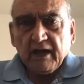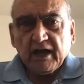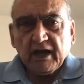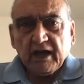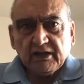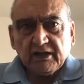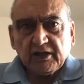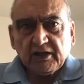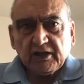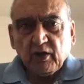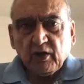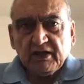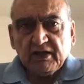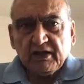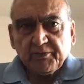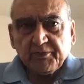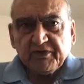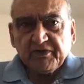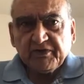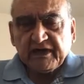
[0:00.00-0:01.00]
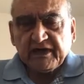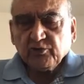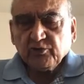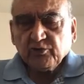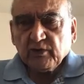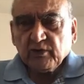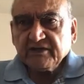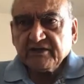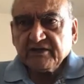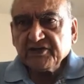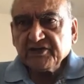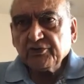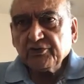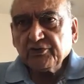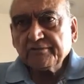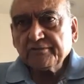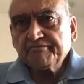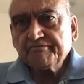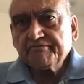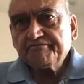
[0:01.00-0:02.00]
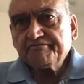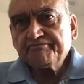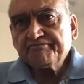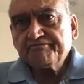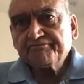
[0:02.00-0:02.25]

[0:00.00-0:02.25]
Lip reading: Now, let me try to answer you.